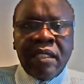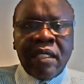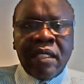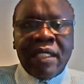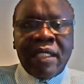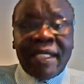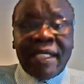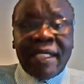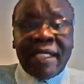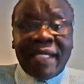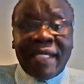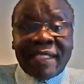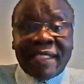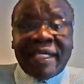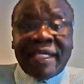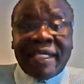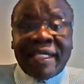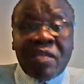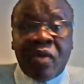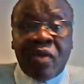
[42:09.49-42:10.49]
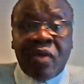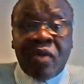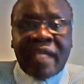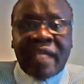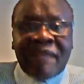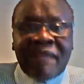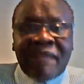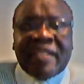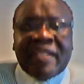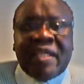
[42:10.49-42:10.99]
they just did
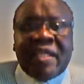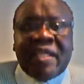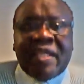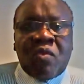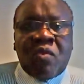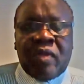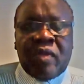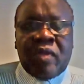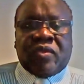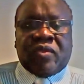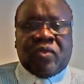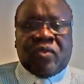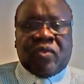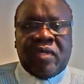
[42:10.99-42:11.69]
whatever they want to.